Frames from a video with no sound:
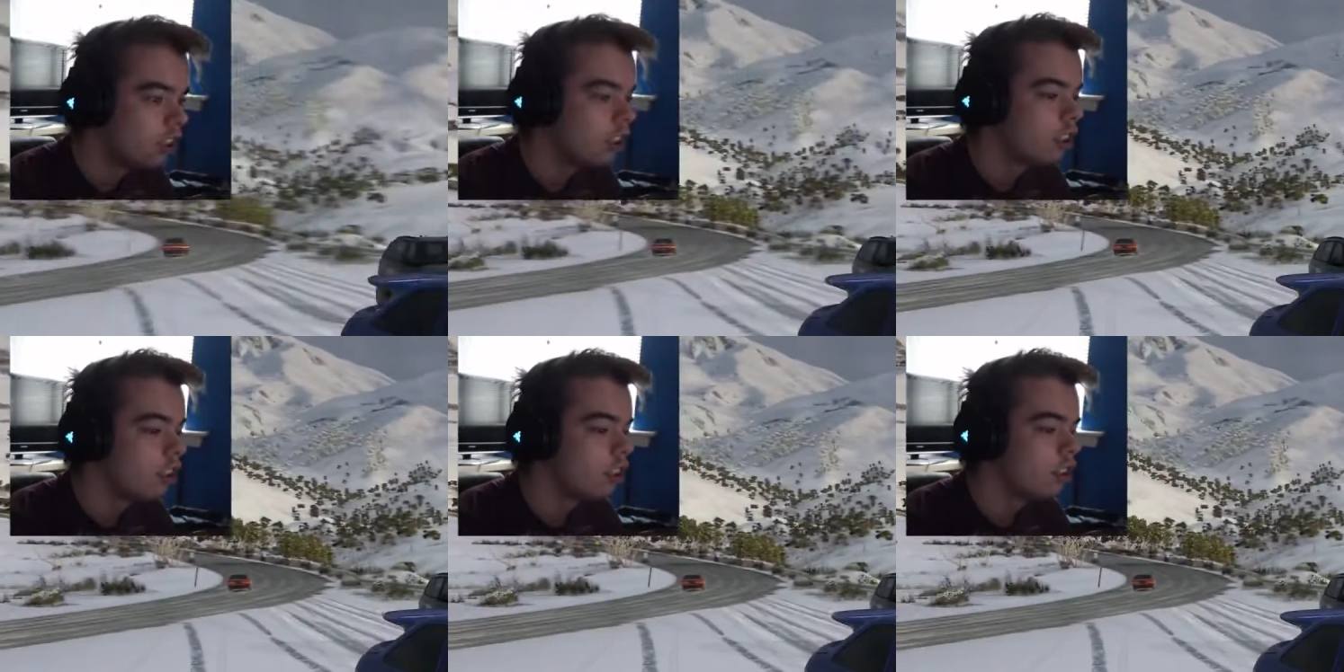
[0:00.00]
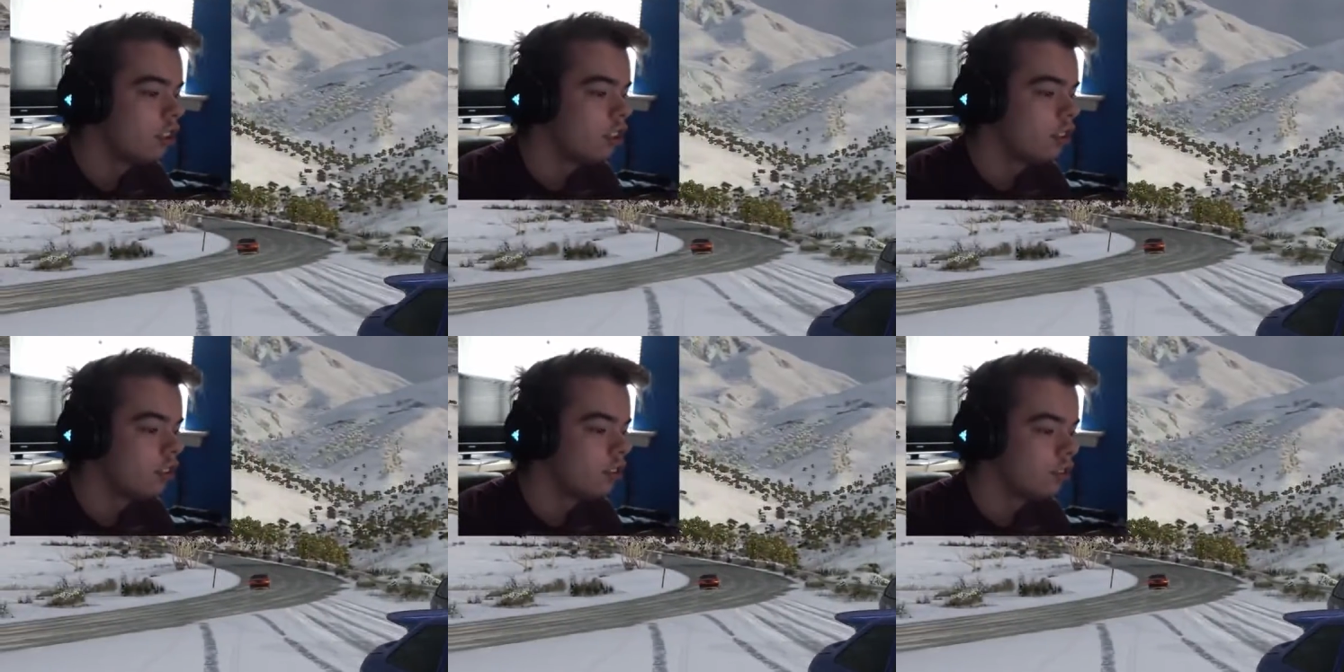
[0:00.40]
When I say
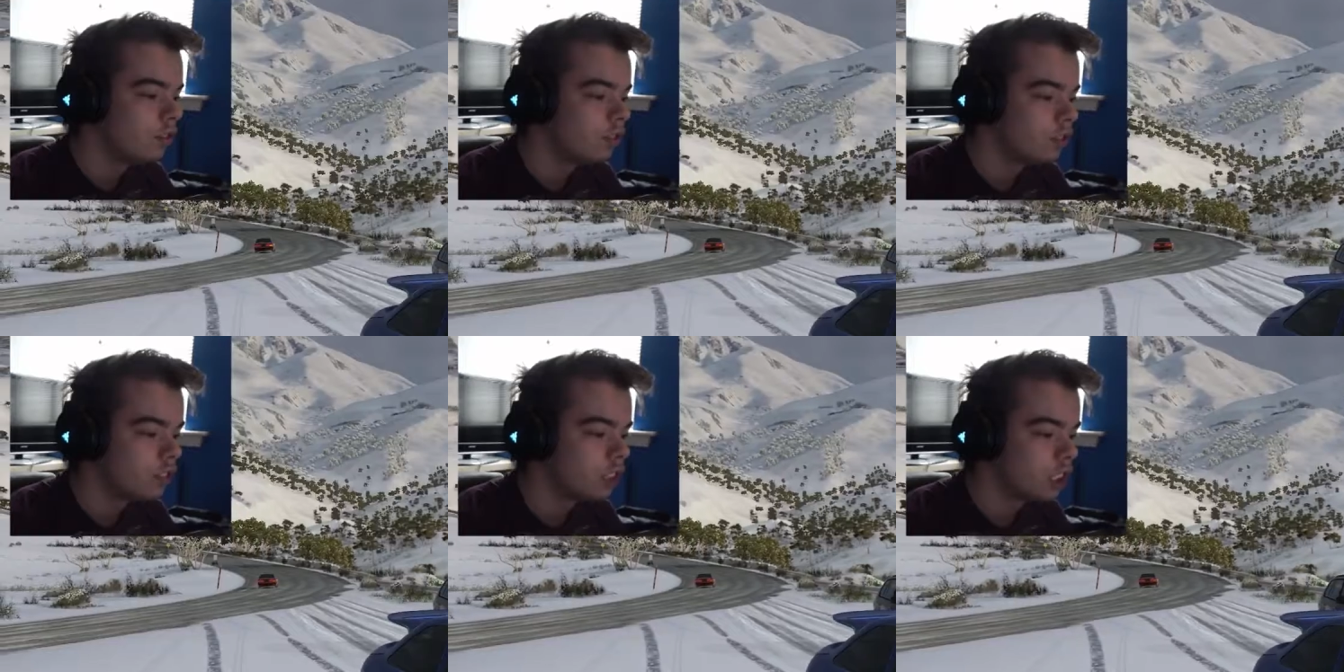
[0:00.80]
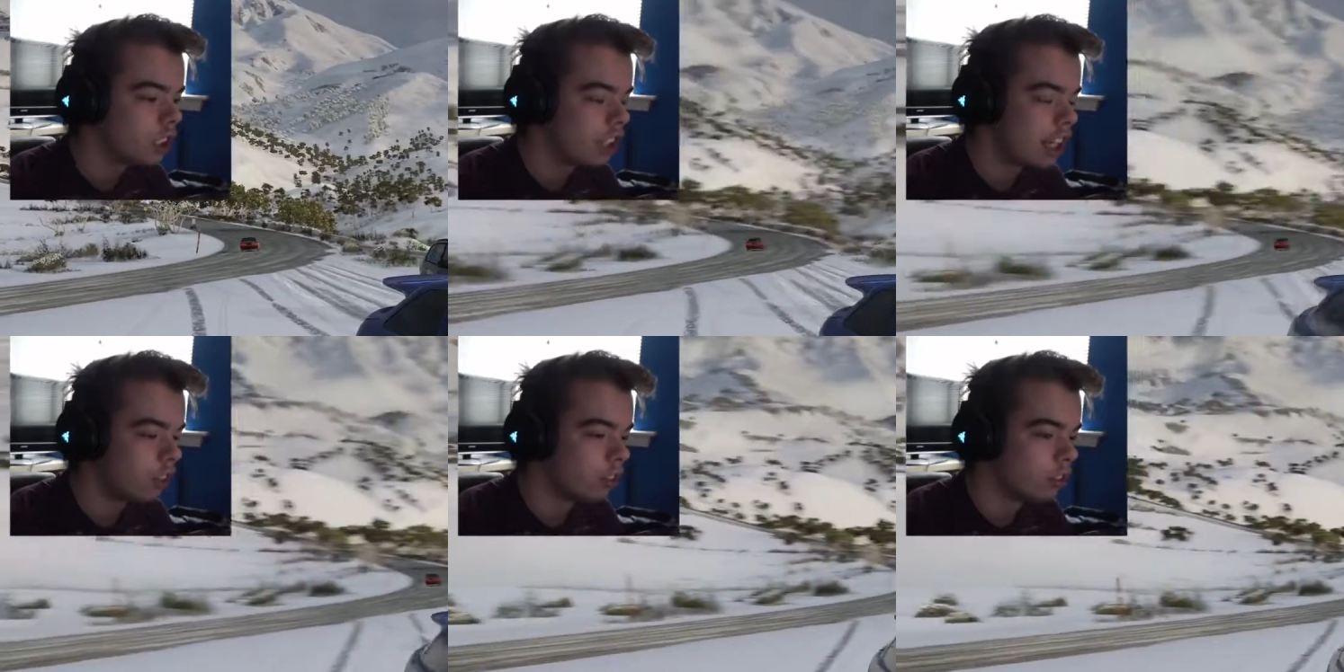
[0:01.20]
we're done.
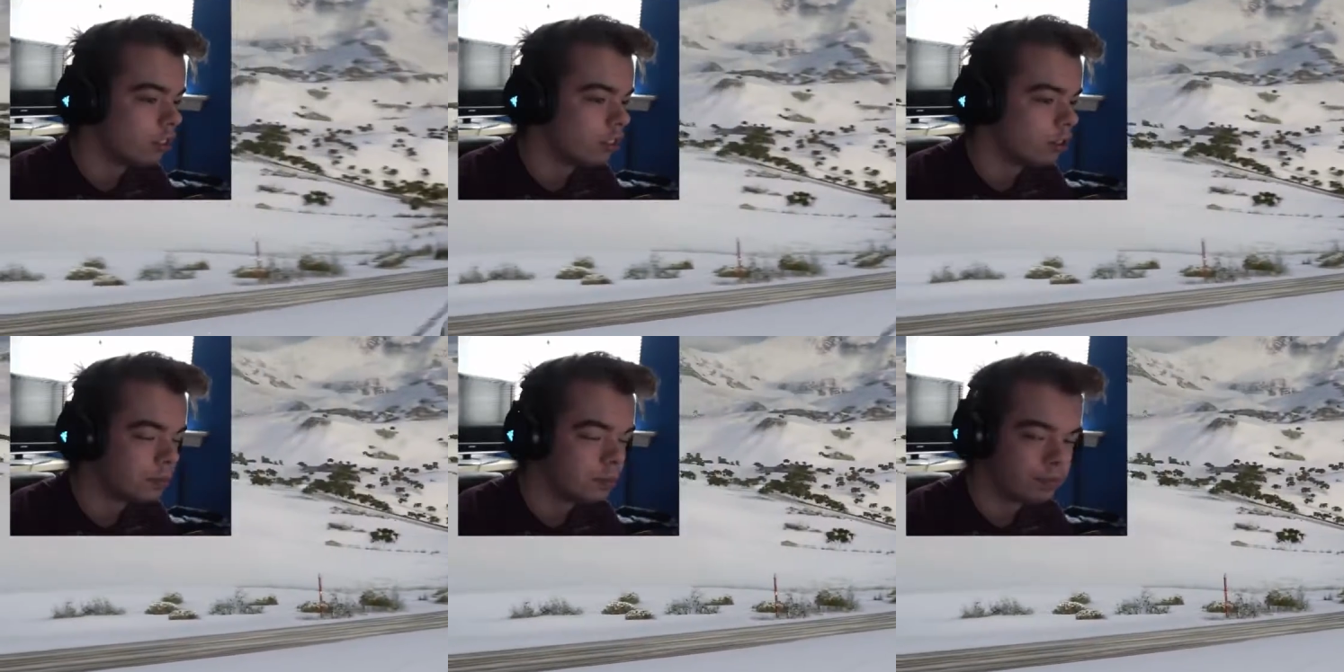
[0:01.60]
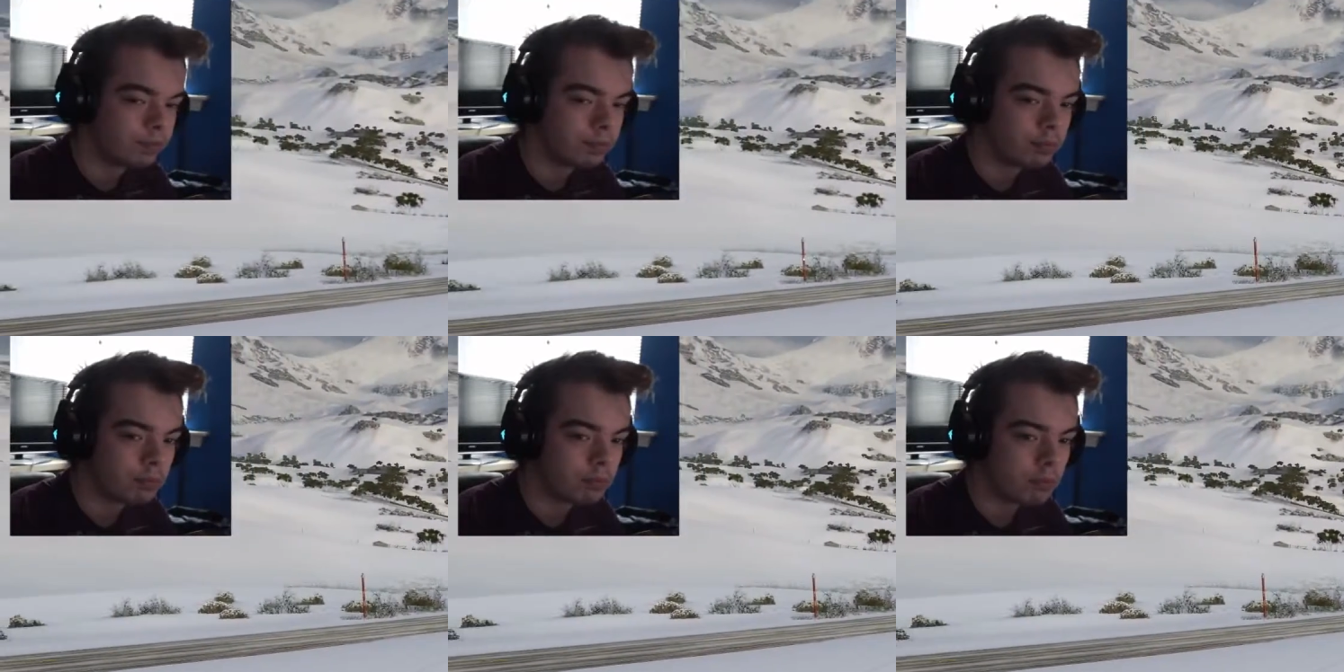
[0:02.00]
So now.
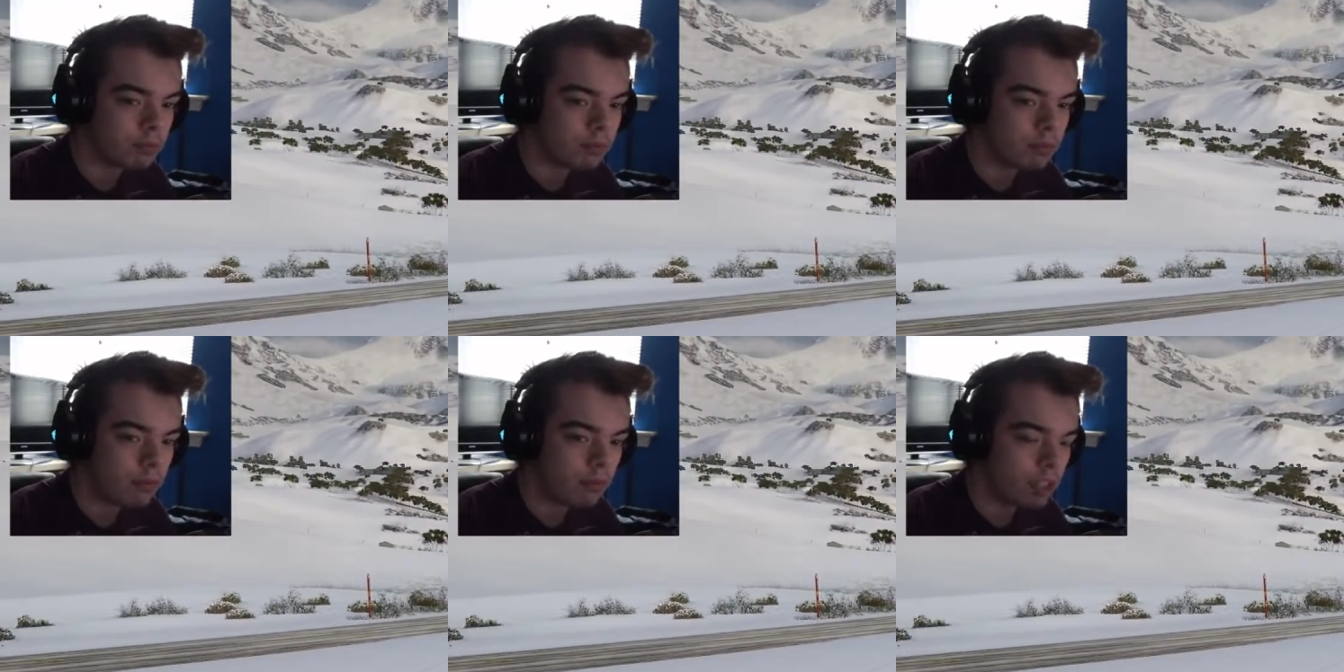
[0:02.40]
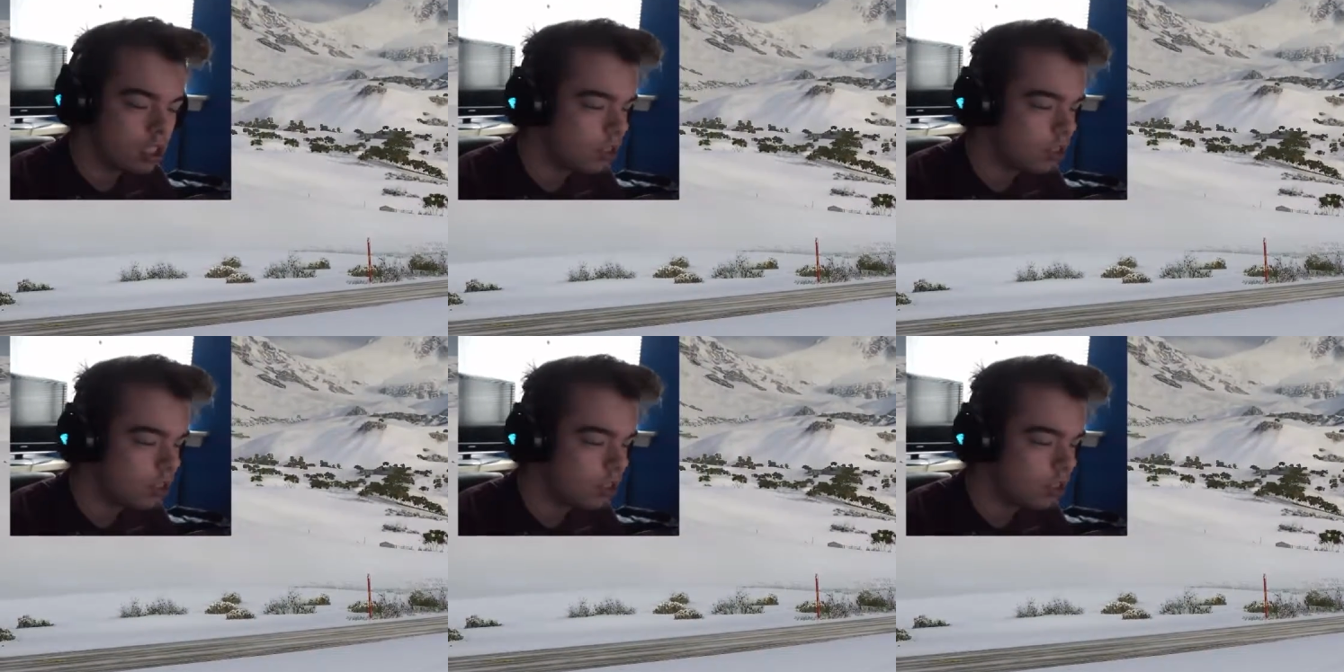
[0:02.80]
Yeah.